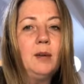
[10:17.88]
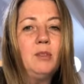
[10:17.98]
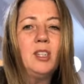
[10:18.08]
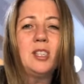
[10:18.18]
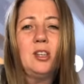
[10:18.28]

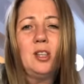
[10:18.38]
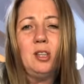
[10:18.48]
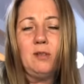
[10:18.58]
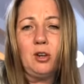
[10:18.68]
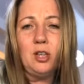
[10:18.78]
just so that
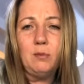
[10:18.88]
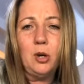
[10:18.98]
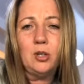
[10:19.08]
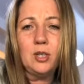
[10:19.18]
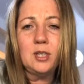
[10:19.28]
you've got your
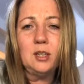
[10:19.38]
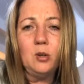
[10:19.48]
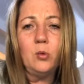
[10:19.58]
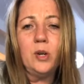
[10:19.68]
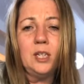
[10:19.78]
motor skill
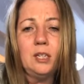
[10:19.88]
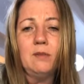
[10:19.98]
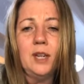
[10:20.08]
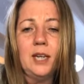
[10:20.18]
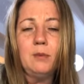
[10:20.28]
already
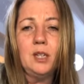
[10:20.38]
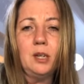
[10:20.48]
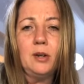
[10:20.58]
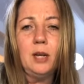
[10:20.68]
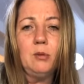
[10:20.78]
developed and
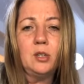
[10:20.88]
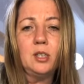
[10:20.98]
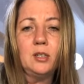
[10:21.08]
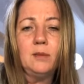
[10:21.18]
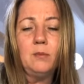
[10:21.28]
you're able
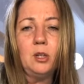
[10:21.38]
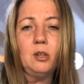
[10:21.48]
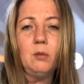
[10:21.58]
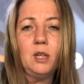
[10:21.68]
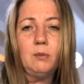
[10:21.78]
to,
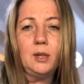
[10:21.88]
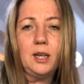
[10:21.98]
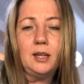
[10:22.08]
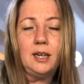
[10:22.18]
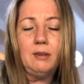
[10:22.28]

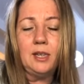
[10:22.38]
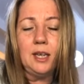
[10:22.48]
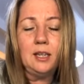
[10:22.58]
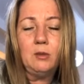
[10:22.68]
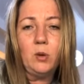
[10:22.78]
manipulate,
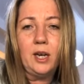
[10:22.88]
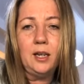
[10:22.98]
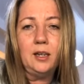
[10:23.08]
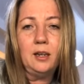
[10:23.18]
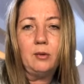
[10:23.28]
navigate your
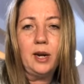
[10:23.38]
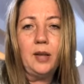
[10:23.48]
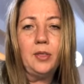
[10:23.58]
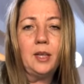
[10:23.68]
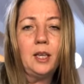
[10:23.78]
way
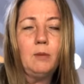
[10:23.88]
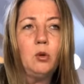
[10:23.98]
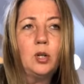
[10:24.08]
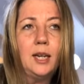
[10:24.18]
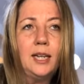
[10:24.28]
around the
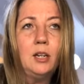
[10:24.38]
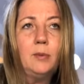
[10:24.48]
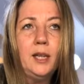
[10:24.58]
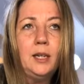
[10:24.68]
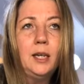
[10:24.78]
keyboard a little
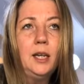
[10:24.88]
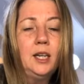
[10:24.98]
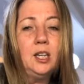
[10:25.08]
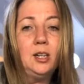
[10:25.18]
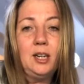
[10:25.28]
bit.
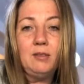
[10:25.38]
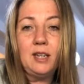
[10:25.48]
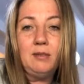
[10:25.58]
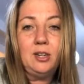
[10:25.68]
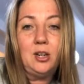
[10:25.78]
You don't have to
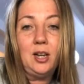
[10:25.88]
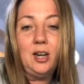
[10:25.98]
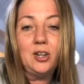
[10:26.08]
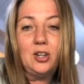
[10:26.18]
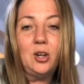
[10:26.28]
have a
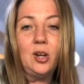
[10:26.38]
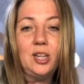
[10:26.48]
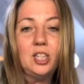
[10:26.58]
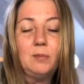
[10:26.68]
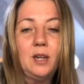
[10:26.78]
lot of
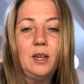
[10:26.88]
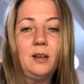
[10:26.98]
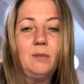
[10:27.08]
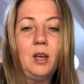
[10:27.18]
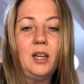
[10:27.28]
knowledge, but
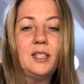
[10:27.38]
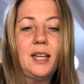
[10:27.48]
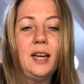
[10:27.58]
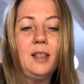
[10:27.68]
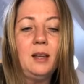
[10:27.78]
I
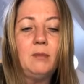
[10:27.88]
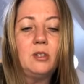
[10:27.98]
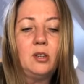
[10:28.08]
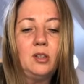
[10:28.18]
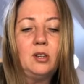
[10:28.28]
say that
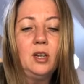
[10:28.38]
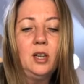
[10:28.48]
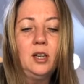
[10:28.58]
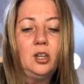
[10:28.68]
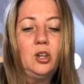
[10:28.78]
so that
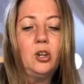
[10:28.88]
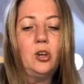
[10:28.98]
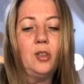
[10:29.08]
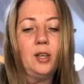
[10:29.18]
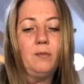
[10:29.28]
you
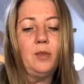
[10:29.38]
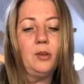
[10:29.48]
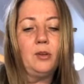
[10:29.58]
know that,